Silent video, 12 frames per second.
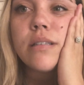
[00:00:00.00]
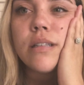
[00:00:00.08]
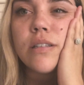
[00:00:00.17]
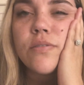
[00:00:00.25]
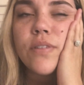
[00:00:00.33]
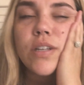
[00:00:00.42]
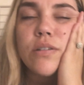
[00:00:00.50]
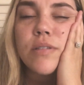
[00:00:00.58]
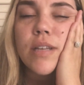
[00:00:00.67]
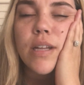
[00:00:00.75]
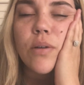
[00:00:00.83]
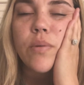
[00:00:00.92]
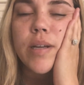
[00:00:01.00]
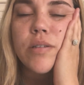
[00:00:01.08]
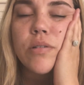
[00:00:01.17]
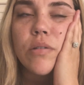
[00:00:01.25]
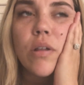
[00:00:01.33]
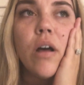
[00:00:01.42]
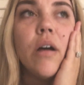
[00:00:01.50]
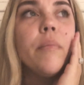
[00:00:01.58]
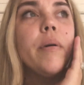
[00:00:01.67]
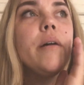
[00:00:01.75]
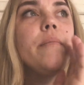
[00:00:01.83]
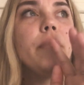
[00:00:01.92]
And this video is getting way too long,
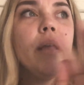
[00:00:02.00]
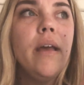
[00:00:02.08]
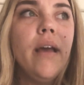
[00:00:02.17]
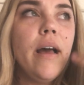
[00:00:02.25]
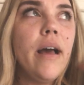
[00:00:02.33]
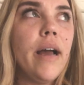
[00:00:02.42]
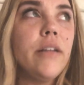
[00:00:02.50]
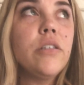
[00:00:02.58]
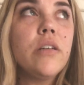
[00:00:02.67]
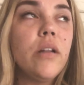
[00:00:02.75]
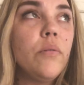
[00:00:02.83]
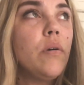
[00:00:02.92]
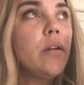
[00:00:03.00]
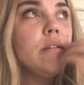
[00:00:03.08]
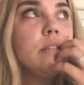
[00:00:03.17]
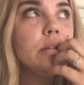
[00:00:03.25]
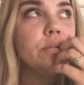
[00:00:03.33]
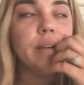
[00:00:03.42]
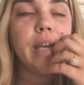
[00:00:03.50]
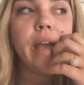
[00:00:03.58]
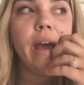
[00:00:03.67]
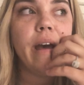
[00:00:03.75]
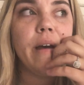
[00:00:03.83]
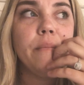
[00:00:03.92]
but I just kind of wanted to
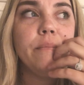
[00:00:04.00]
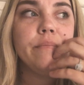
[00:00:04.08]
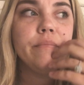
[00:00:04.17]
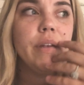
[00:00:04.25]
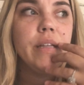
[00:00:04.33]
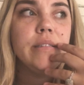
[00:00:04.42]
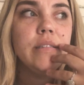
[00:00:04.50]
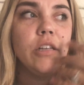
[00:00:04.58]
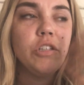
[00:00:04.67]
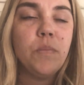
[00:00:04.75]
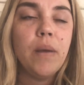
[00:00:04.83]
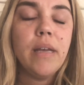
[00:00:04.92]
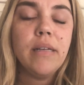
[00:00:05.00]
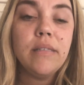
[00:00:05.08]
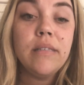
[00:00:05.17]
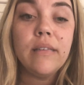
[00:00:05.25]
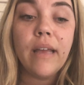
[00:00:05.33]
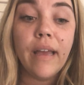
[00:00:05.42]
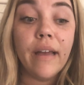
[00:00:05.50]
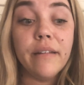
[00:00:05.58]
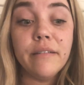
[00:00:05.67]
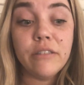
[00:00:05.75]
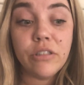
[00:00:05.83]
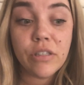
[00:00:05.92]
recap and touch base and
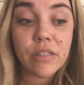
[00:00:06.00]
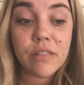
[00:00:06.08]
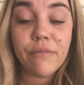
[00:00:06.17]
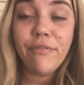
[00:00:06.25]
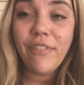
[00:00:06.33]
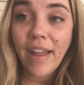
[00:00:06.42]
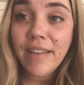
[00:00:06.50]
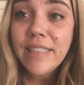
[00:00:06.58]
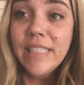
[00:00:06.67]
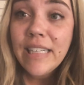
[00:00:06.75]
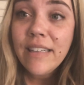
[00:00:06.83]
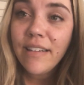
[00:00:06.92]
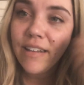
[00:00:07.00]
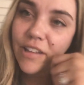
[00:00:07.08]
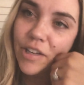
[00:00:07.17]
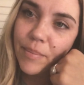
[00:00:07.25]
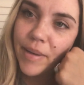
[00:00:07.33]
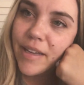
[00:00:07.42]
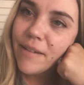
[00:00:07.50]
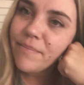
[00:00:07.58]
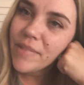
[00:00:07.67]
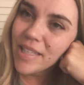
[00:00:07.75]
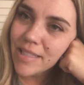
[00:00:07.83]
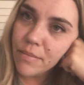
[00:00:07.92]
just vent a little bit,
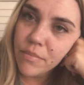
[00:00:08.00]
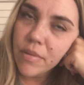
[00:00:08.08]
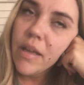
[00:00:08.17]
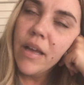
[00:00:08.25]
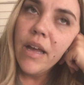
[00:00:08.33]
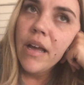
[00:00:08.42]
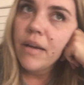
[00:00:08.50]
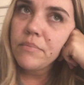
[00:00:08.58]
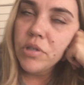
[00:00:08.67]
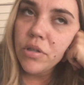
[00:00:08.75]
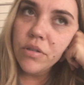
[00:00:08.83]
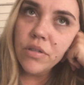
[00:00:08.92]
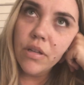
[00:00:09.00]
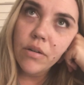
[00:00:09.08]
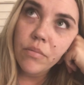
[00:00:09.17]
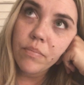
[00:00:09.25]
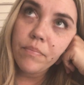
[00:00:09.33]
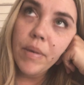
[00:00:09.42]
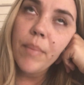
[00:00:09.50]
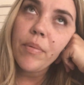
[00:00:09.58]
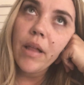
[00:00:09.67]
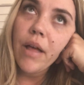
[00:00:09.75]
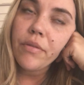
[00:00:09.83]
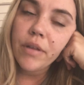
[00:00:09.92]
because I'm sure there's other people
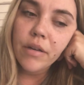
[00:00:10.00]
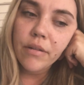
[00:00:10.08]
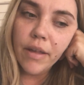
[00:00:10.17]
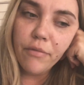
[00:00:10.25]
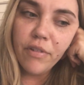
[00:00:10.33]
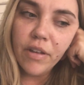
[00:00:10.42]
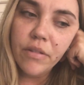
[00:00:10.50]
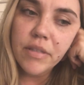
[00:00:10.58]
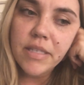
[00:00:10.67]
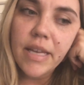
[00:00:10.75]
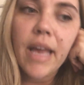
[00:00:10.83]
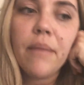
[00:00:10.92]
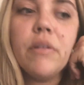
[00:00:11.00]
out there that feel the same.